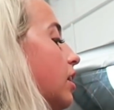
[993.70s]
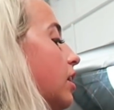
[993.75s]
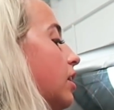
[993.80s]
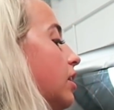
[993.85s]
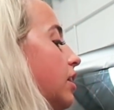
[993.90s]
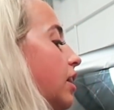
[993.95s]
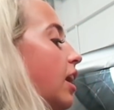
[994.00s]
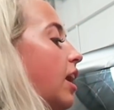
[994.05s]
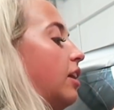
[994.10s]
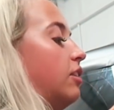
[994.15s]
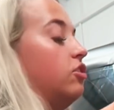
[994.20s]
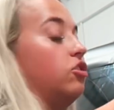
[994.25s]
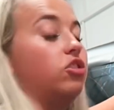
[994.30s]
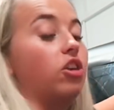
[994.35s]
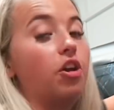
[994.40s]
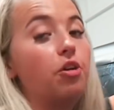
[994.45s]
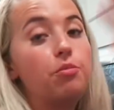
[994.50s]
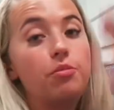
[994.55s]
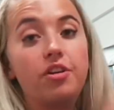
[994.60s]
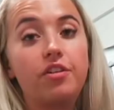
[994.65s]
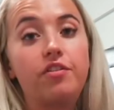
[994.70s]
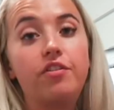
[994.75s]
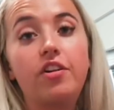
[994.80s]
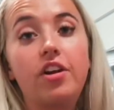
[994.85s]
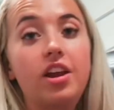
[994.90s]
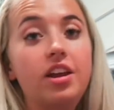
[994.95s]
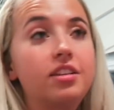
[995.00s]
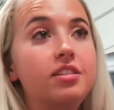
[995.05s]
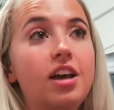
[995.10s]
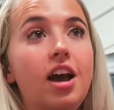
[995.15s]
yeah, don't be
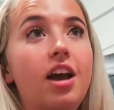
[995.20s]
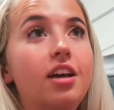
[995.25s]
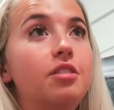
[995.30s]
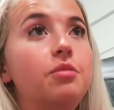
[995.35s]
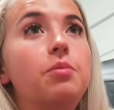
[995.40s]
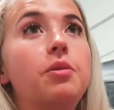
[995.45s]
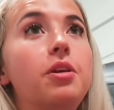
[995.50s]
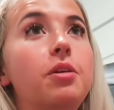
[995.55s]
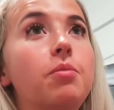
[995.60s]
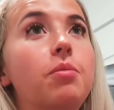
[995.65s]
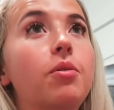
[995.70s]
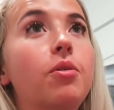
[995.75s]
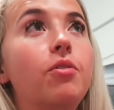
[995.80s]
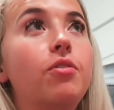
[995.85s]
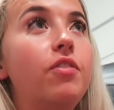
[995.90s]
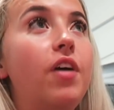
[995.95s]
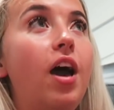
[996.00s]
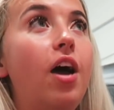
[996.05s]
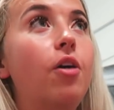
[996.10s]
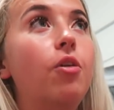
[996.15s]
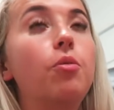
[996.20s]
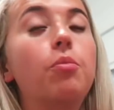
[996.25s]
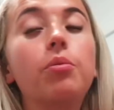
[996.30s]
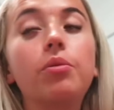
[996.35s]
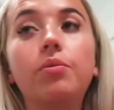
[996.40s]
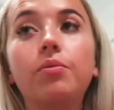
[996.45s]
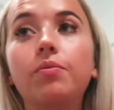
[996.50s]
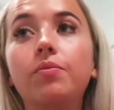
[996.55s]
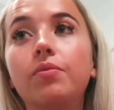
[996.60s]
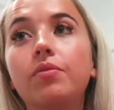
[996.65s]
afraid to ask people for
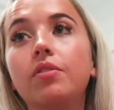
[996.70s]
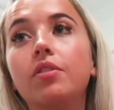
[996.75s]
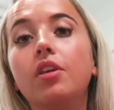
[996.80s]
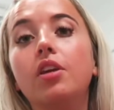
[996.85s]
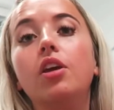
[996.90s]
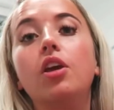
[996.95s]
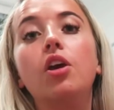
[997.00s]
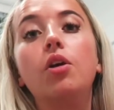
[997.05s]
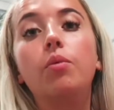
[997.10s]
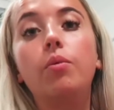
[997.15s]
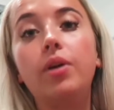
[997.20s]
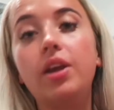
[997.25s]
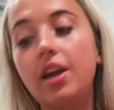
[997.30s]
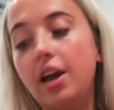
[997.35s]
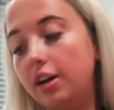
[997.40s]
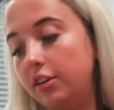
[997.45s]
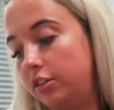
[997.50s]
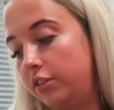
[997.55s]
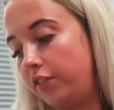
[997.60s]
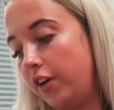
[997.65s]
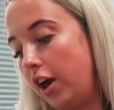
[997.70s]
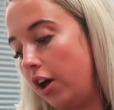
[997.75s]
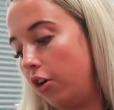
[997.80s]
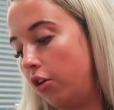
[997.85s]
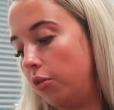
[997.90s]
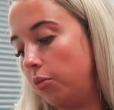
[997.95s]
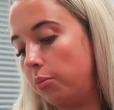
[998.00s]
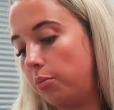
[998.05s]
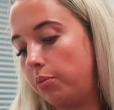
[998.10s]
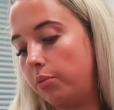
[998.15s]
help. We asked for
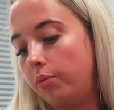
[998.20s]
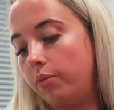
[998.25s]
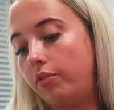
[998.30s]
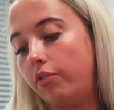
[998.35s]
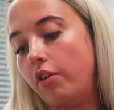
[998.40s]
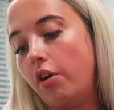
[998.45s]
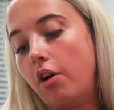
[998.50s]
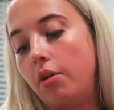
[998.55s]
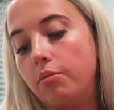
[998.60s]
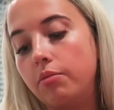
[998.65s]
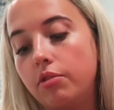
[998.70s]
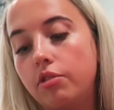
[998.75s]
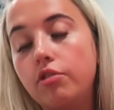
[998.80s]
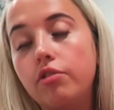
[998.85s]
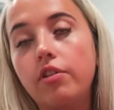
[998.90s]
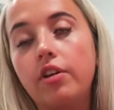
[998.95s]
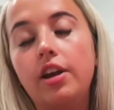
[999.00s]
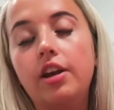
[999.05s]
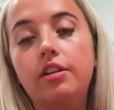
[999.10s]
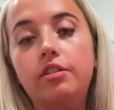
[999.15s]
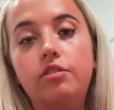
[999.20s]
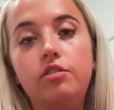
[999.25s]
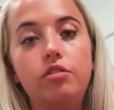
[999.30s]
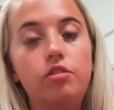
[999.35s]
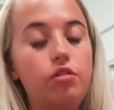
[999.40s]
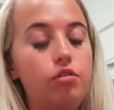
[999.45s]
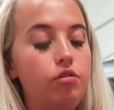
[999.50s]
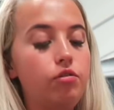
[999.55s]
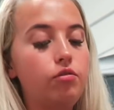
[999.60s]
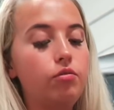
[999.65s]
help from Chris,
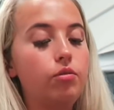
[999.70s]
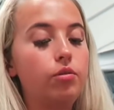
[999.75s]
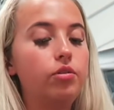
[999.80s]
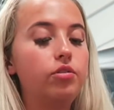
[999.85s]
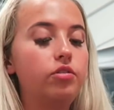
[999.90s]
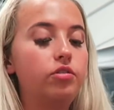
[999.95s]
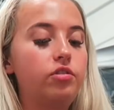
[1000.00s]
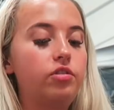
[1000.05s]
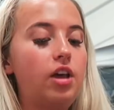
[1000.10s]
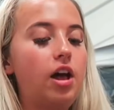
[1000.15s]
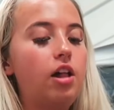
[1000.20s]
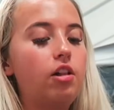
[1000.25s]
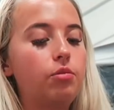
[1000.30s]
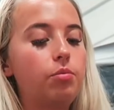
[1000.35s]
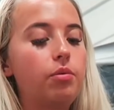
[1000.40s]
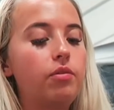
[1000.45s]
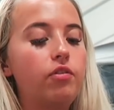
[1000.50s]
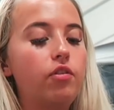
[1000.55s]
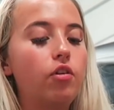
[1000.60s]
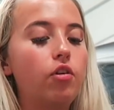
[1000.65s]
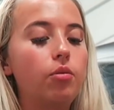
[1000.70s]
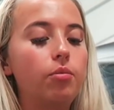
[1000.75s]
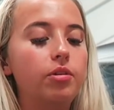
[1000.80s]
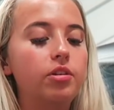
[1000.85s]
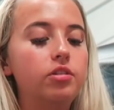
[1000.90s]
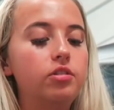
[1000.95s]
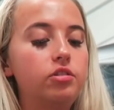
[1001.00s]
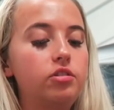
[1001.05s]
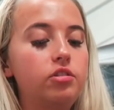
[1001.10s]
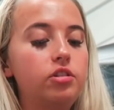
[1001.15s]
who runs Al
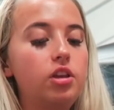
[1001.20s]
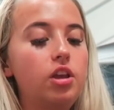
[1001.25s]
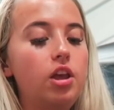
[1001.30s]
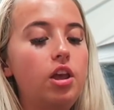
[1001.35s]
Performance.